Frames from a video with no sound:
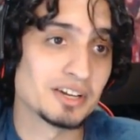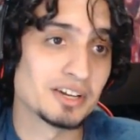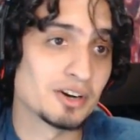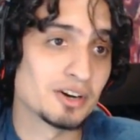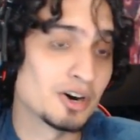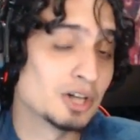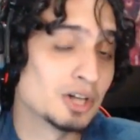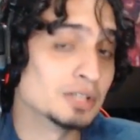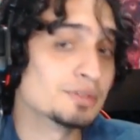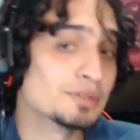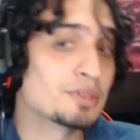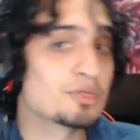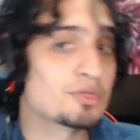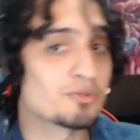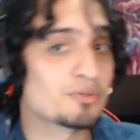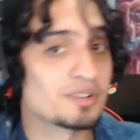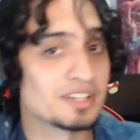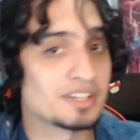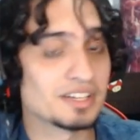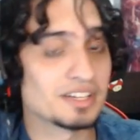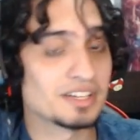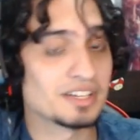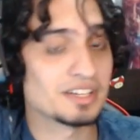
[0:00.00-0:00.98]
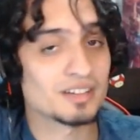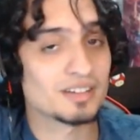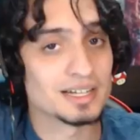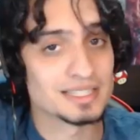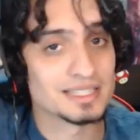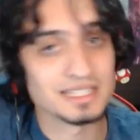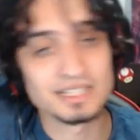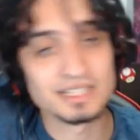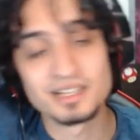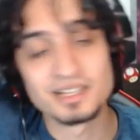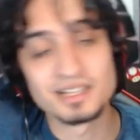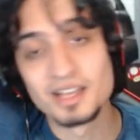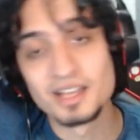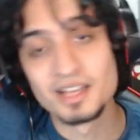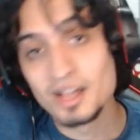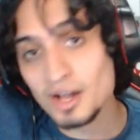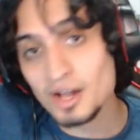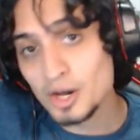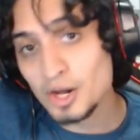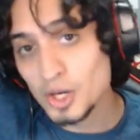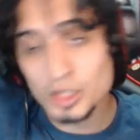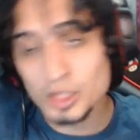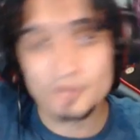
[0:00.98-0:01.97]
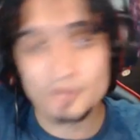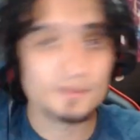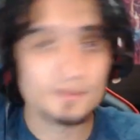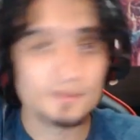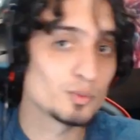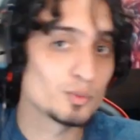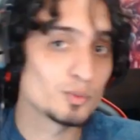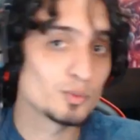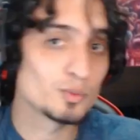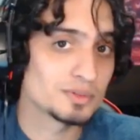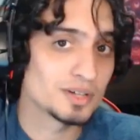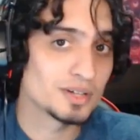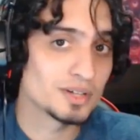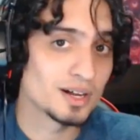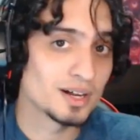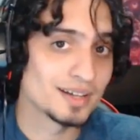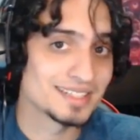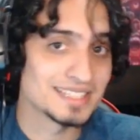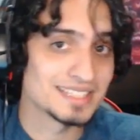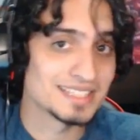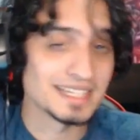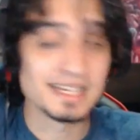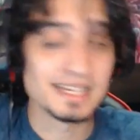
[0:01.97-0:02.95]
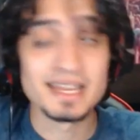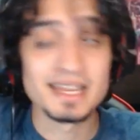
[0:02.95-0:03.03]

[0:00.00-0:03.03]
all of the 3DS content, all of the Wii U content,